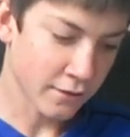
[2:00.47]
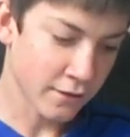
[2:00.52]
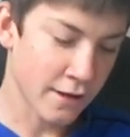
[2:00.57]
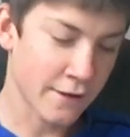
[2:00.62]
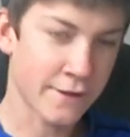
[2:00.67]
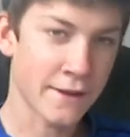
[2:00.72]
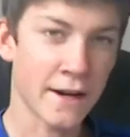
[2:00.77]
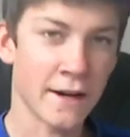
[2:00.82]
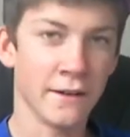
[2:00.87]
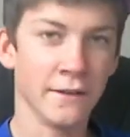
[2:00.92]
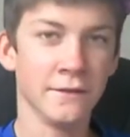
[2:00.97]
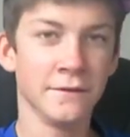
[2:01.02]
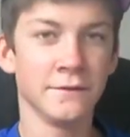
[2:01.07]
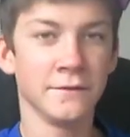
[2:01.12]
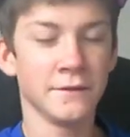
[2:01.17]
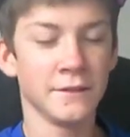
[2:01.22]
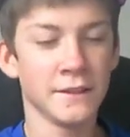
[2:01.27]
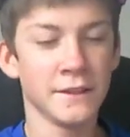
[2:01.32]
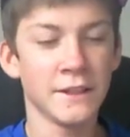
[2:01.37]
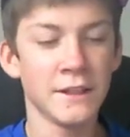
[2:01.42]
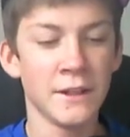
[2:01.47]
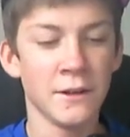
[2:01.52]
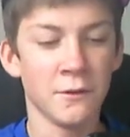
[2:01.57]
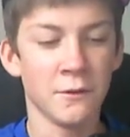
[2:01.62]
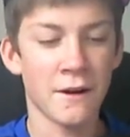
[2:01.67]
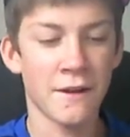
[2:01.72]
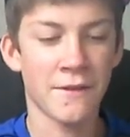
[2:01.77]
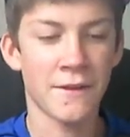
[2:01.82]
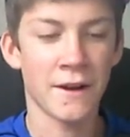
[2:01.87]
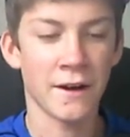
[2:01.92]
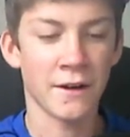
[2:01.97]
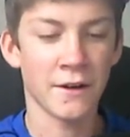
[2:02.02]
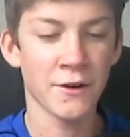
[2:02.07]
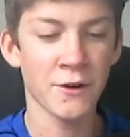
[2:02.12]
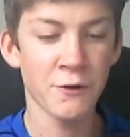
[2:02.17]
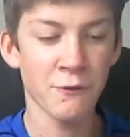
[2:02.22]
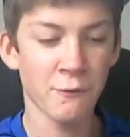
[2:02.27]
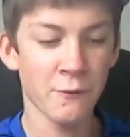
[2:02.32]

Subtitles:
Right there. You're right there.